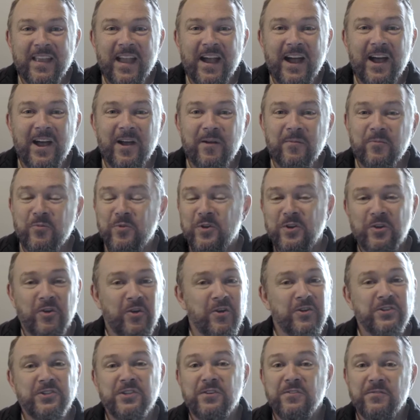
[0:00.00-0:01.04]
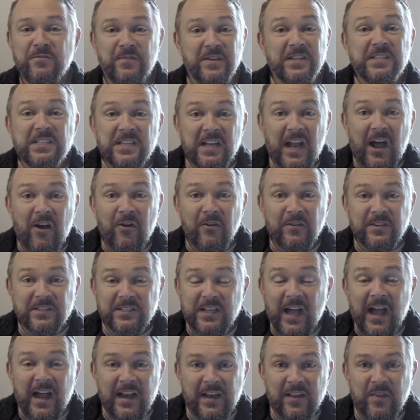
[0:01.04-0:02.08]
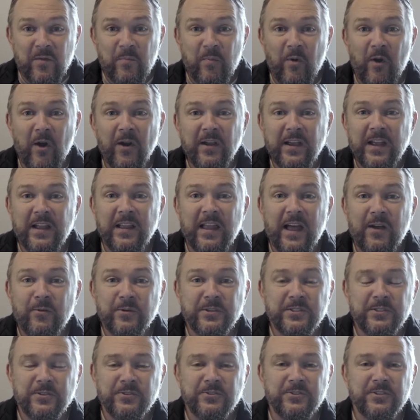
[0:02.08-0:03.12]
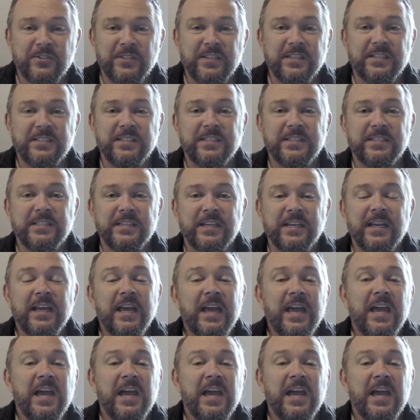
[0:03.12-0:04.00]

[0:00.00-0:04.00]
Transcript: We encourage you to visit outside in the parking lot with social distancing.